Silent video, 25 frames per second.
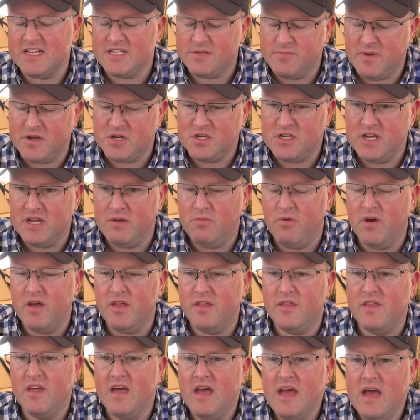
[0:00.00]
especially
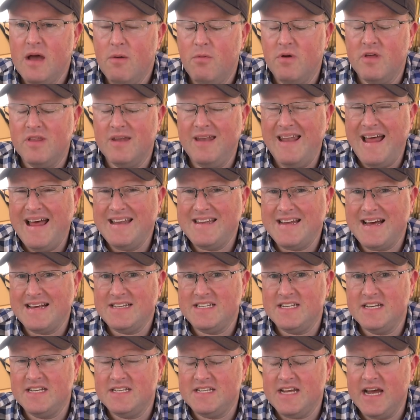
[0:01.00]
with, with lead
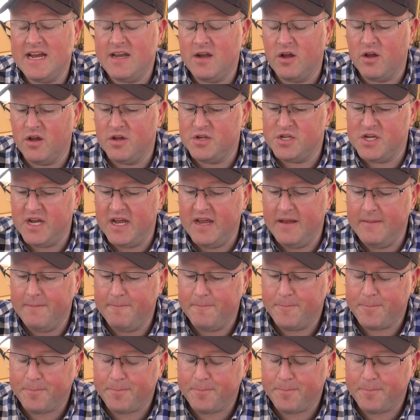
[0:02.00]
acid technology.